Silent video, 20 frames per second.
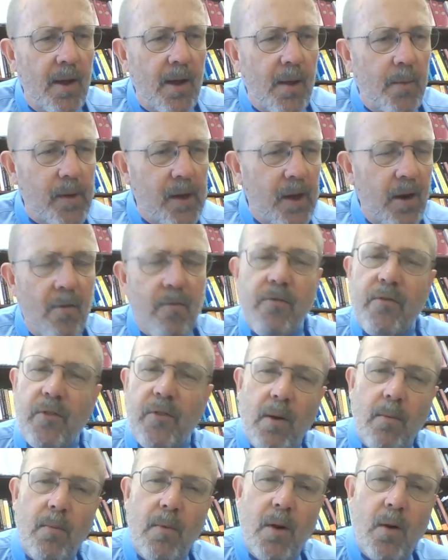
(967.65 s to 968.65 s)
and we go
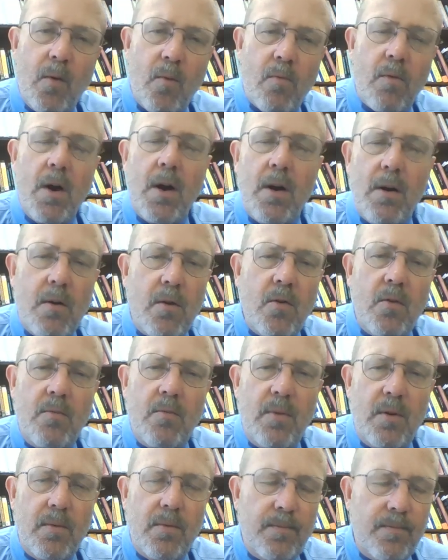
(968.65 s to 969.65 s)
from
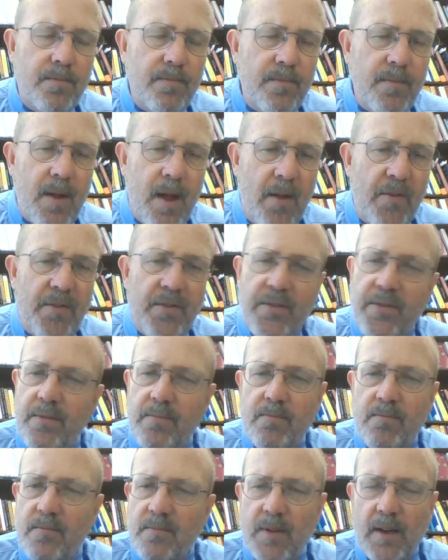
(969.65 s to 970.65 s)
Rome as
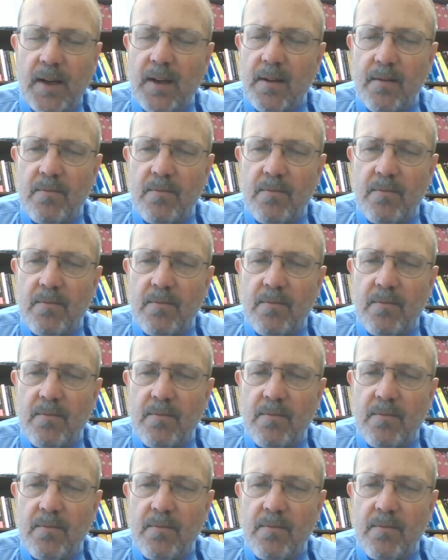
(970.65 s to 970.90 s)
a